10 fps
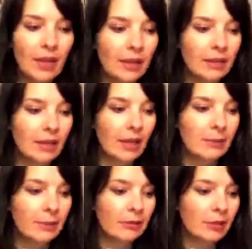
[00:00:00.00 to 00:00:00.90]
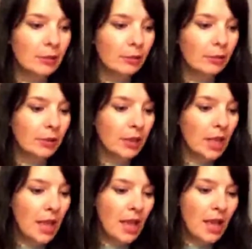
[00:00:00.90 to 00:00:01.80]
and it has been restored.
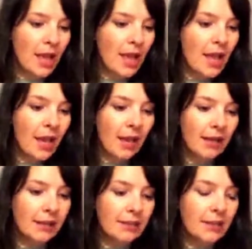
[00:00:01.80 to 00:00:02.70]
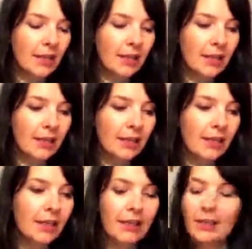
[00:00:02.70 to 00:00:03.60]
And
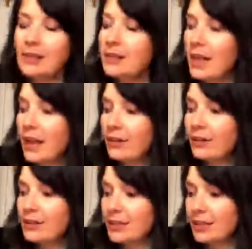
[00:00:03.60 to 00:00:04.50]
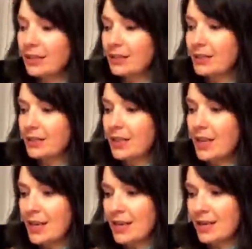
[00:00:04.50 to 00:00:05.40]
I inherited it
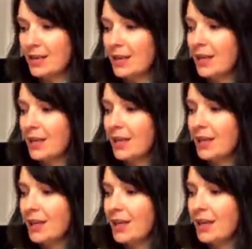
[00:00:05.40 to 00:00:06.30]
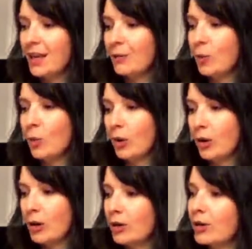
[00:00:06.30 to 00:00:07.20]
in a
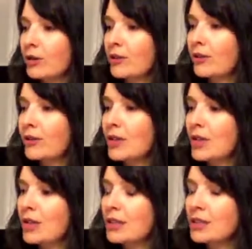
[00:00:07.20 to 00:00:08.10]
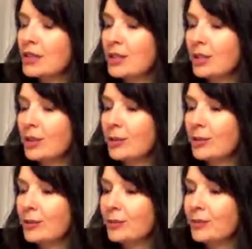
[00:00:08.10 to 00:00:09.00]
war.
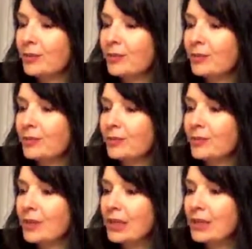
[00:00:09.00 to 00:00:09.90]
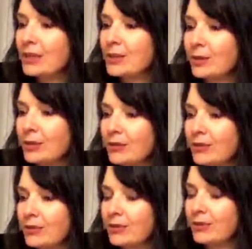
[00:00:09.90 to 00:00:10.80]
So it's sort of
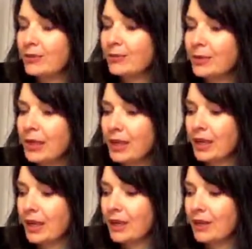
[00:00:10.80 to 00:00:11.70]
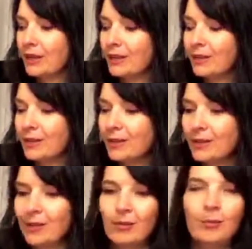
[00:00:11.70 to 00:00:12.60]
like a
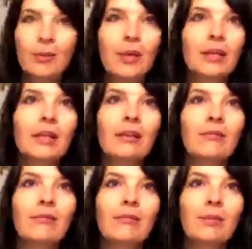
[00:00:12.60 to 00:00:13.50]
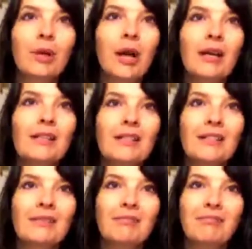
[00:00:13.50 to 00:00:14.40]
bloody prize.